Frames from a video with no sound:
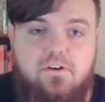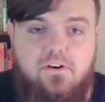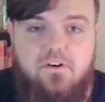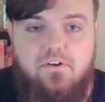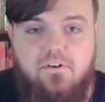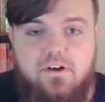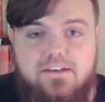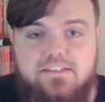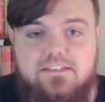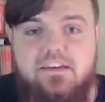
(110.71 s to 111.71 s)
are a
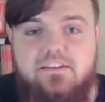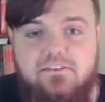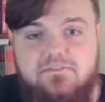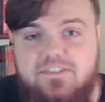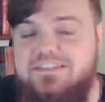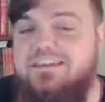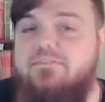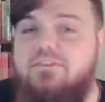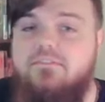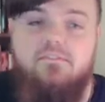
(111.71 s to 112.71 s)
set of
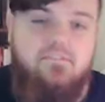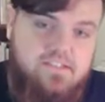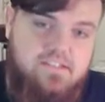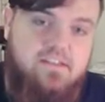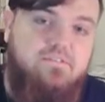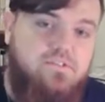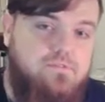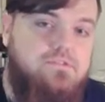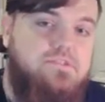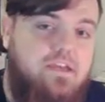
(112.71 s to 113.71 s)
7 7-note
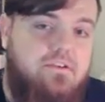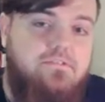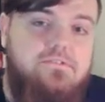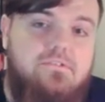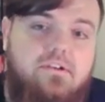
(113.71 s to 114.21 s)
scales.